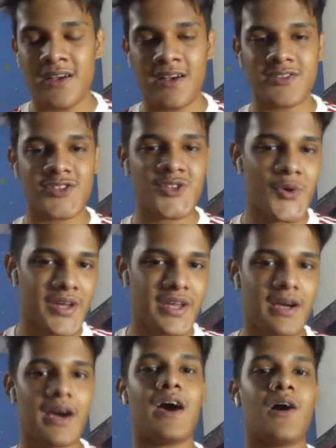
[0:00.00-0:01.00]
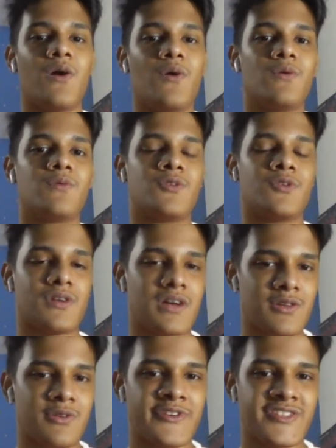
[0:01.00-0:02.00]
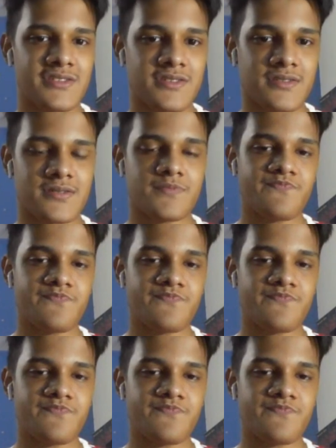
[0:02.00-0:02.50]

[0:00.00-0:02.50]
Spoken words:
showing how it's